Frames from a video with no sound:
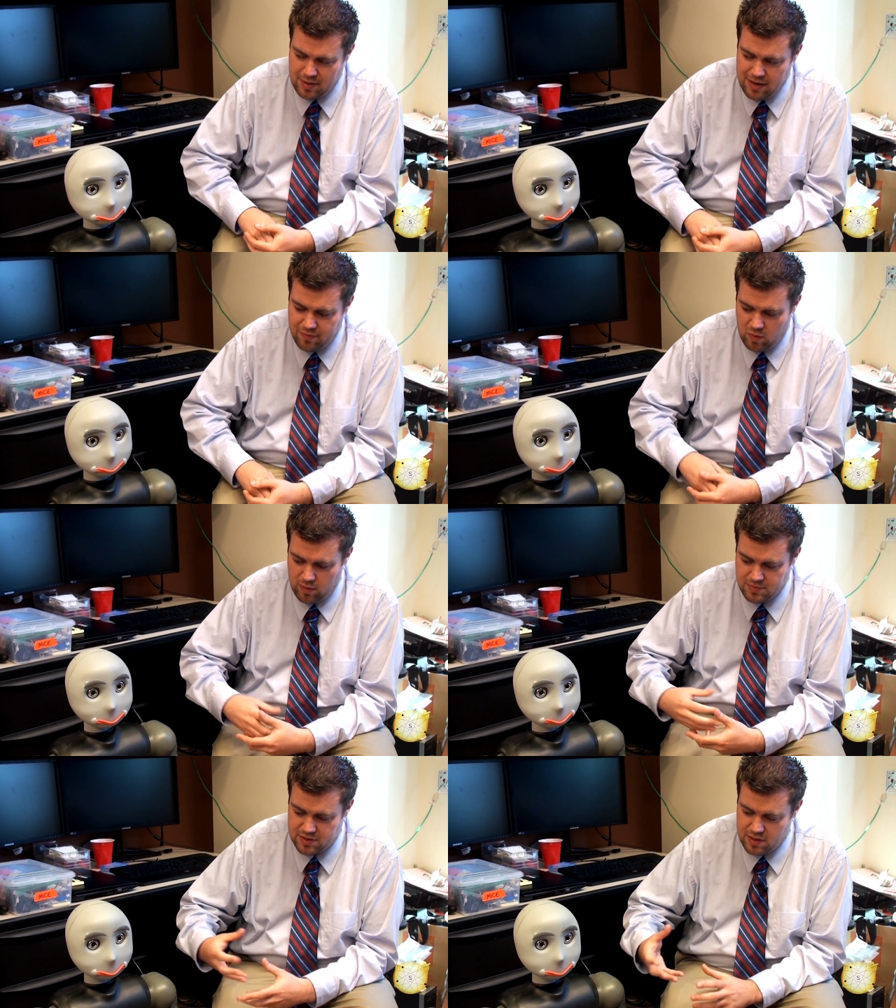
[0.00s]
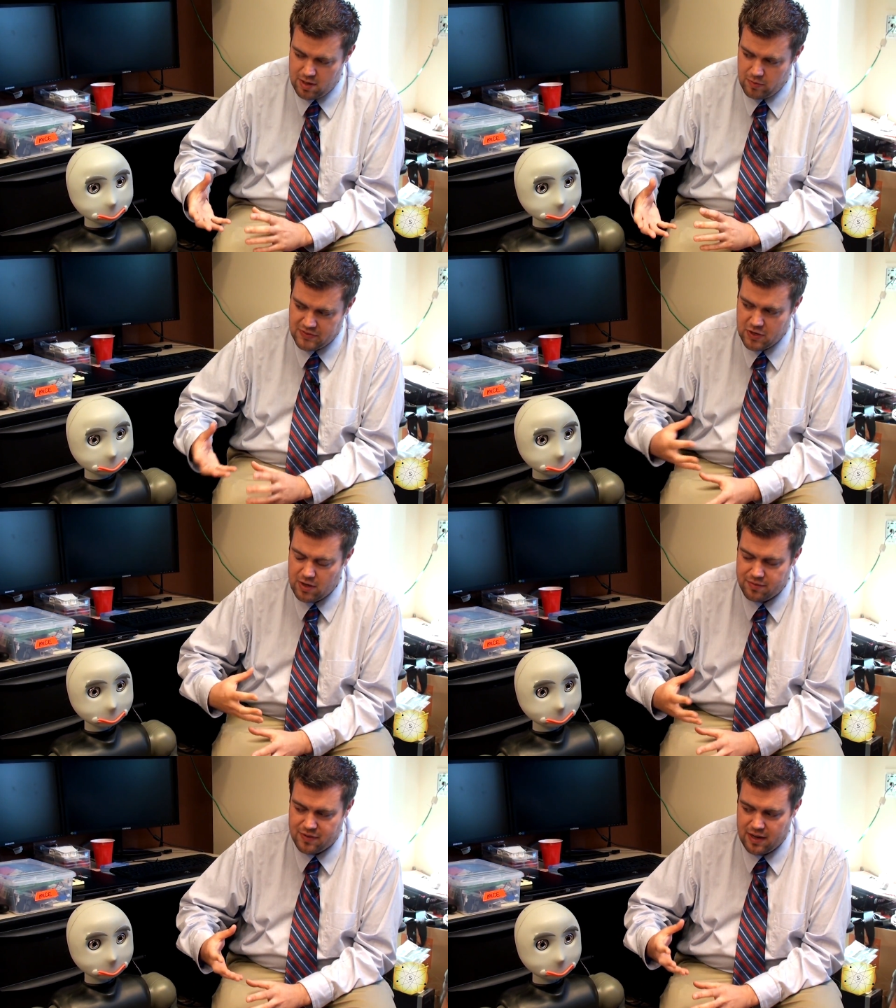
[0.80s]
Speaker 1: platforms, we
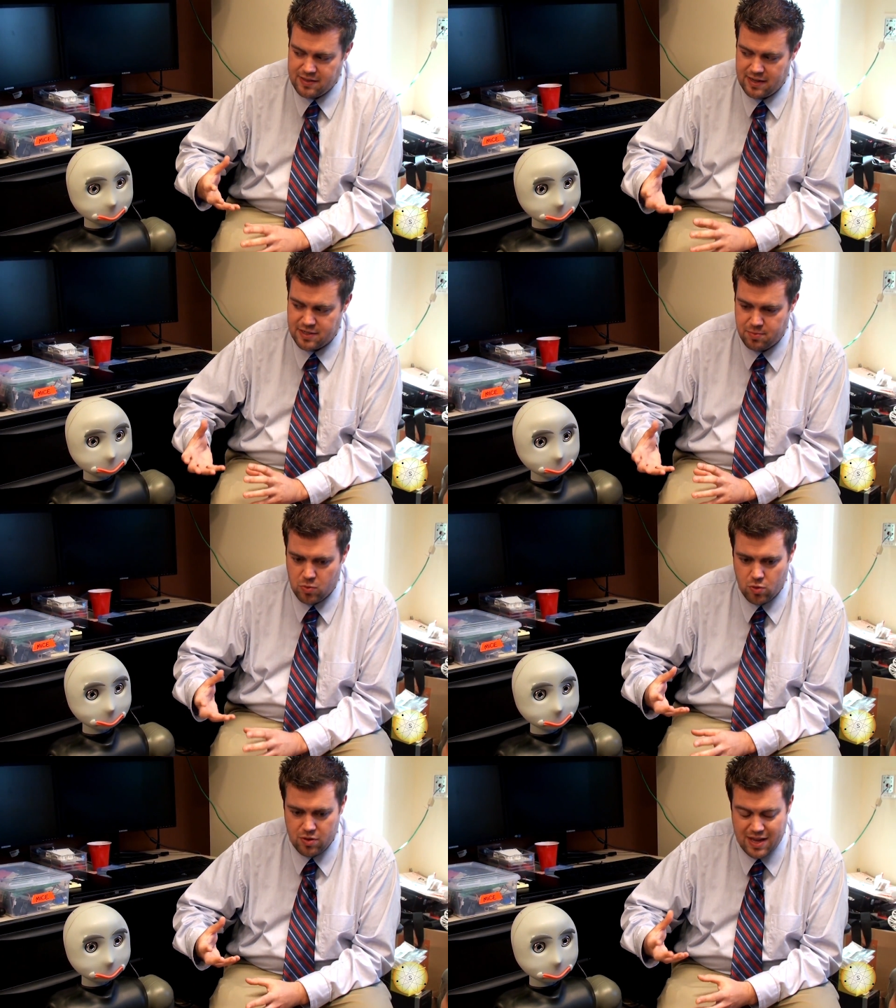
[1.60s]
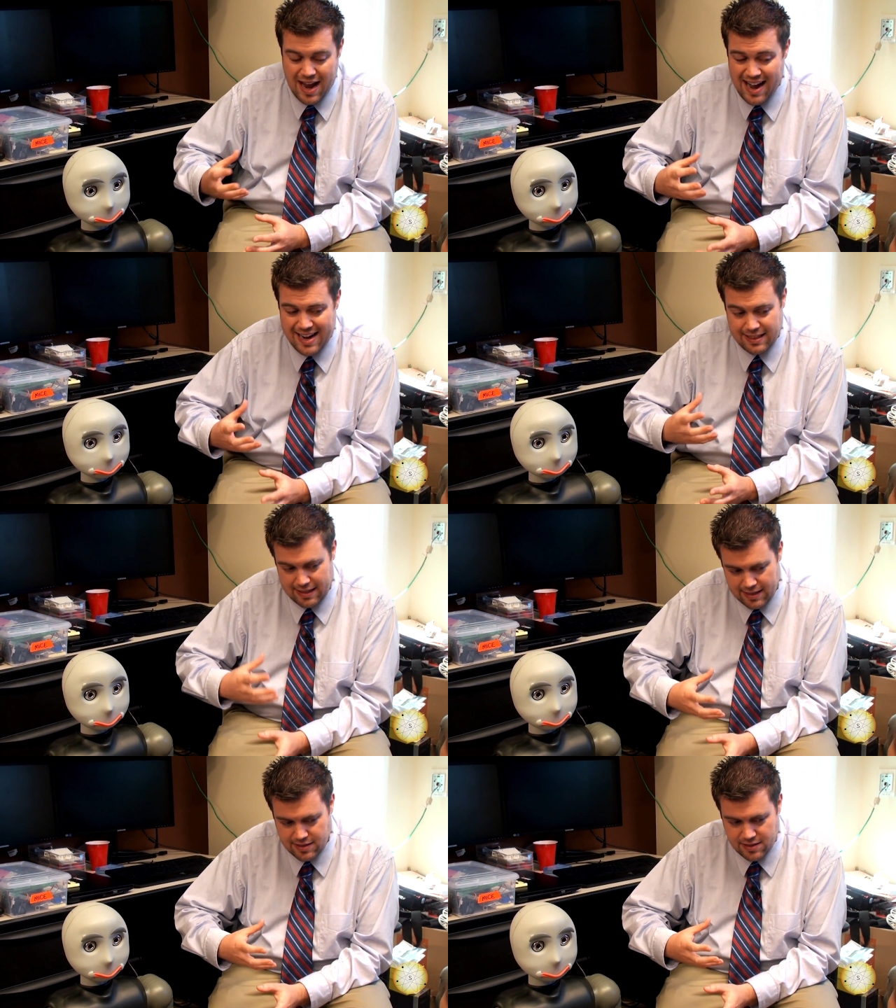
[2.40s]
started to find that it's more the
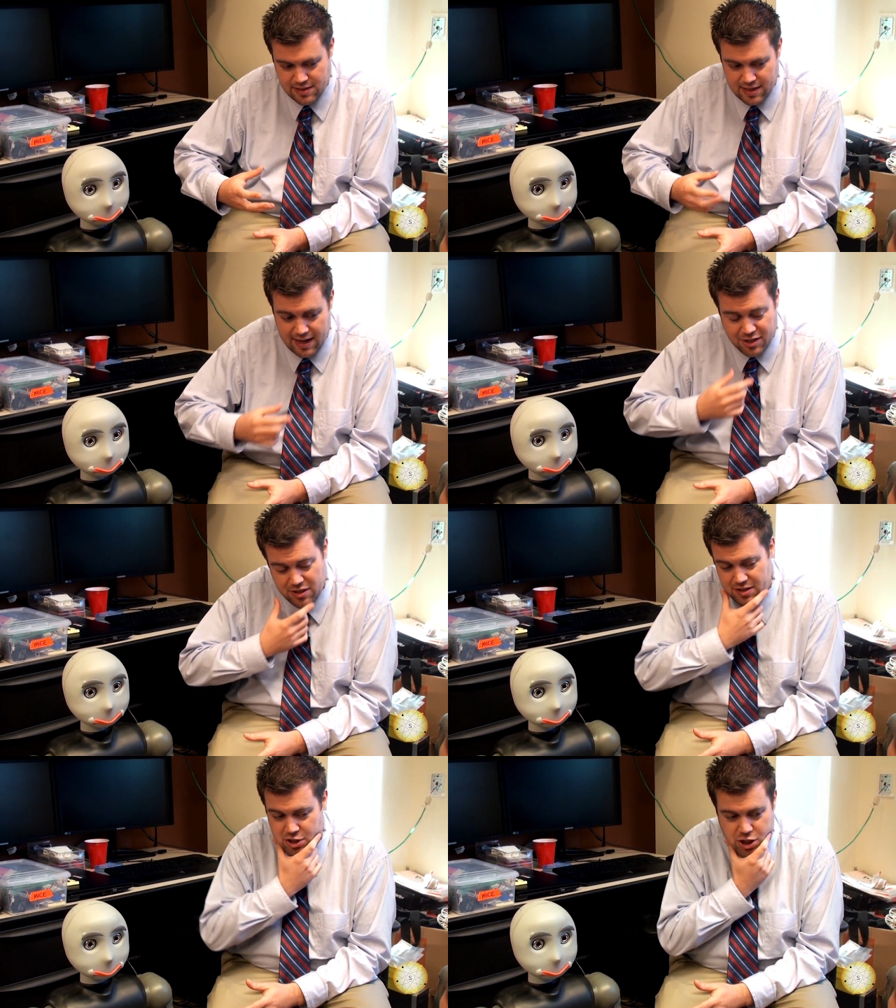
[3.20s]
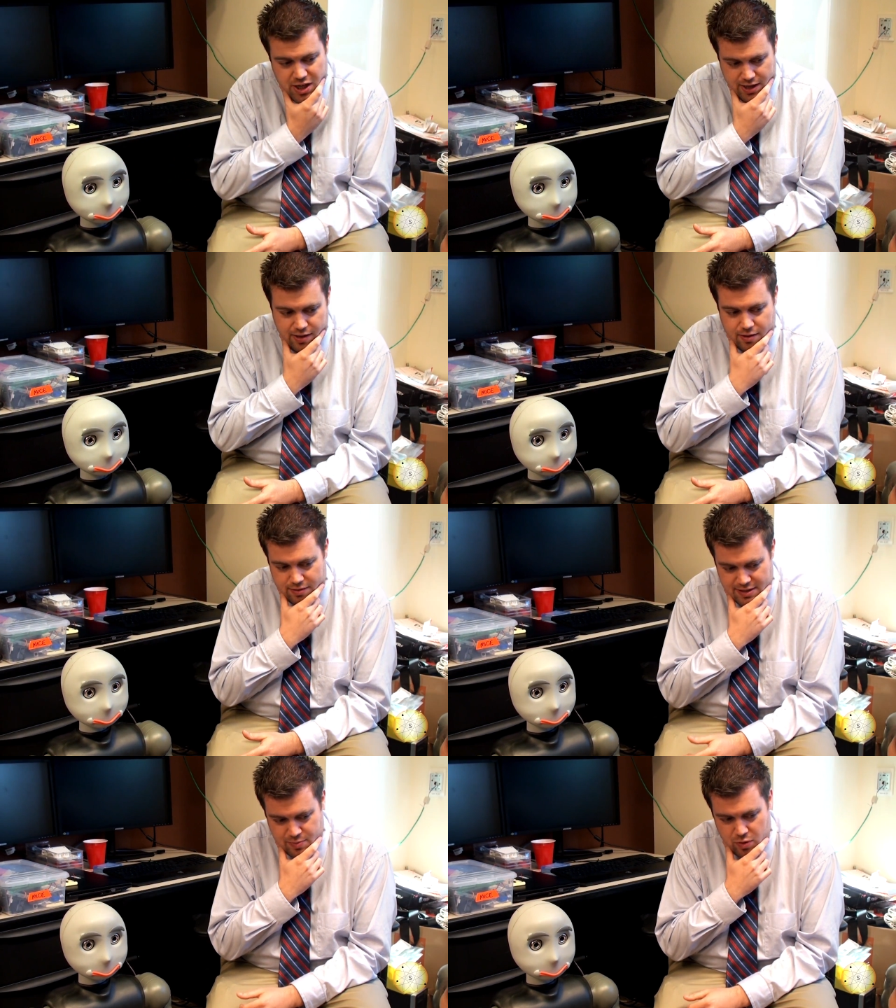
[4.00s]
eyelids and actually the chin
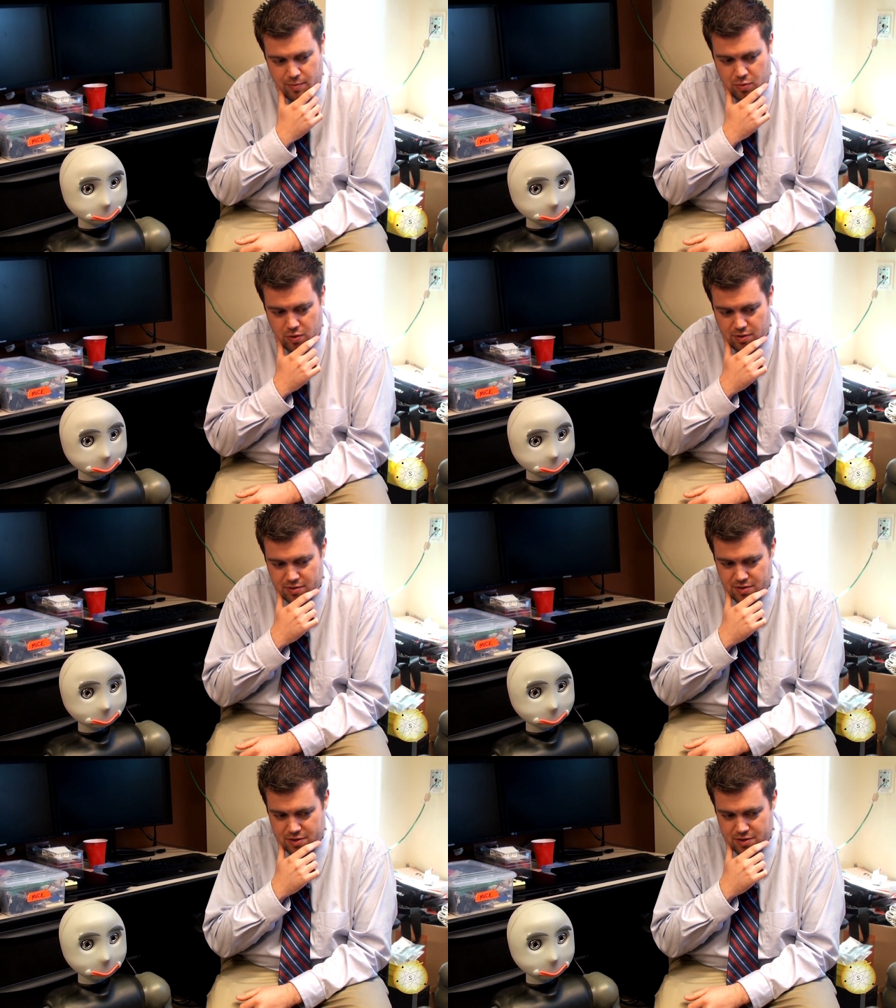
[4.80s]
that's more important.